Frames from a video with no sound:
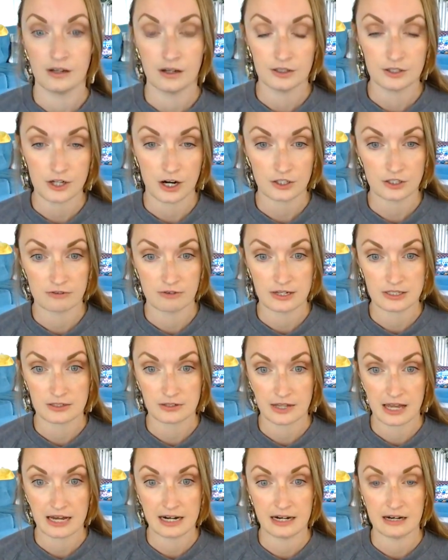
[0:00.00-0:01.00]
Dr. Russell
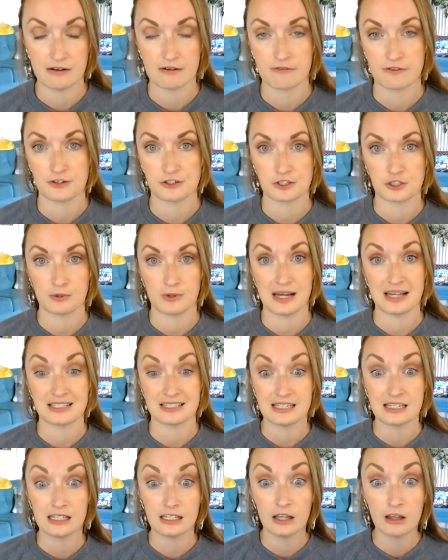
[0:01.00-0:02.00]
Kennedy refers to it as
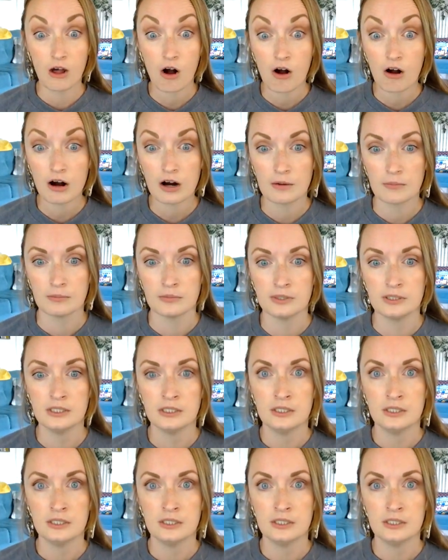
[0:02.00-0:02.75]
the alarm,